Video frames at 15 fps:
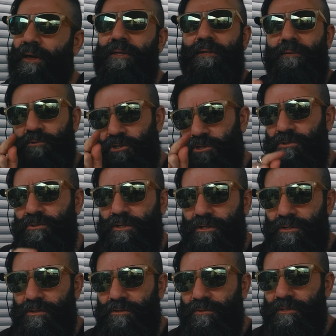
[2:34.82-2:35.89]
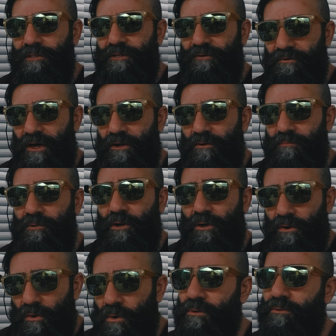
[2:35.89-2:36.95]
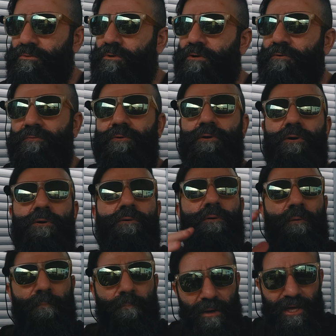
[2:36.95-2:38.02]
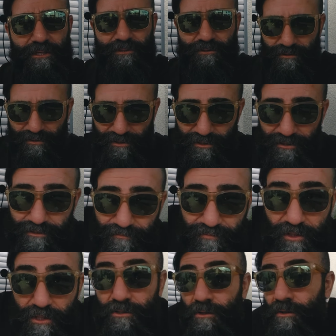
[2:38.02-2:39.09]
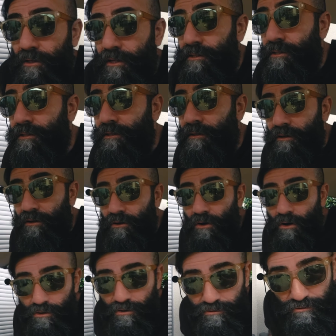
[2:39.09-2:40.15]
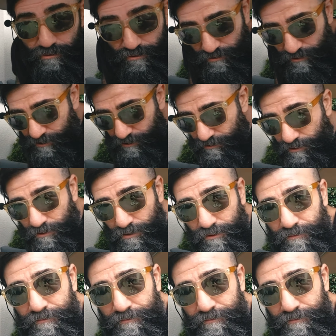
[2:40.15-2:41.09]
and I'm sure you will develop your own workflow based on this. So let's go on to the studio.